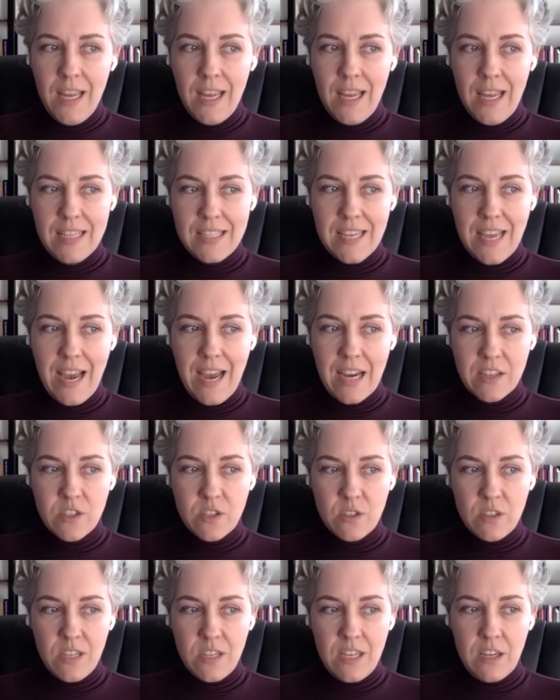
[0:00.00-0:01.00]
it's
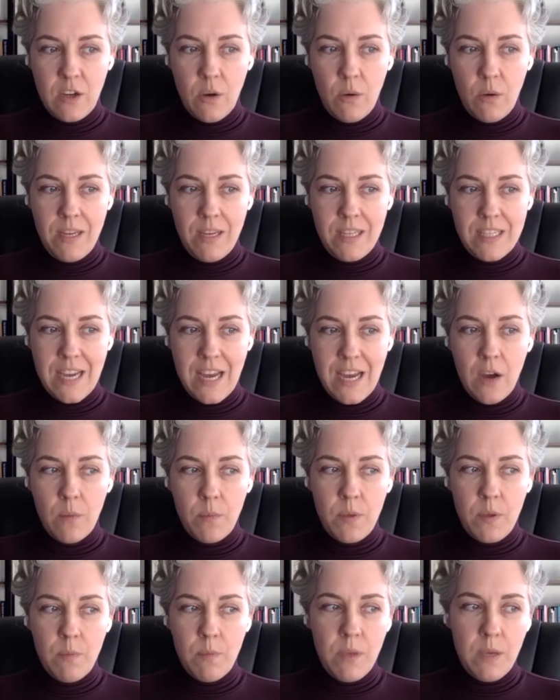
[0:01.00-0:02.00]
actually going to
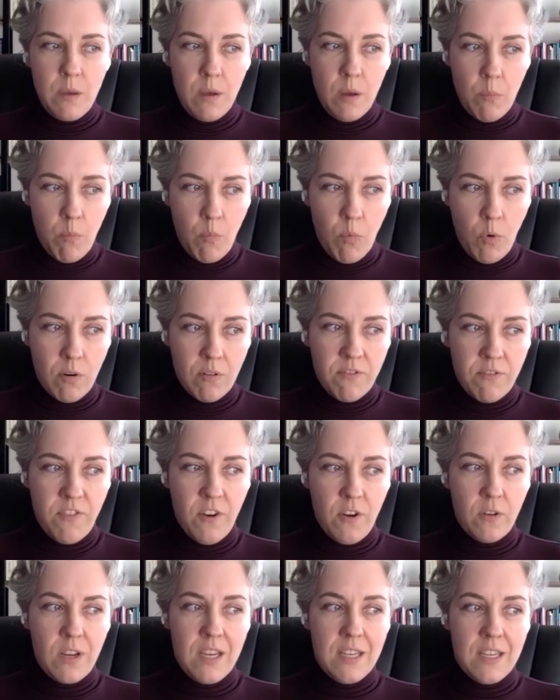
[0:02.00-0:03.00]
help you be more
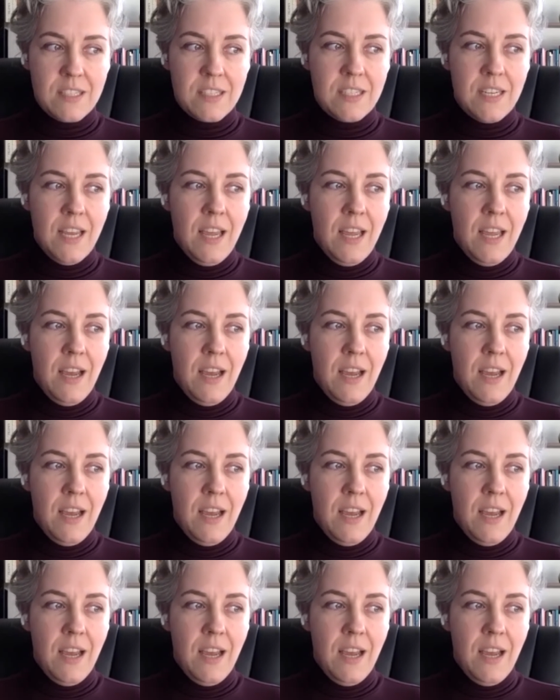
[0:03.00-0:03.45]
focused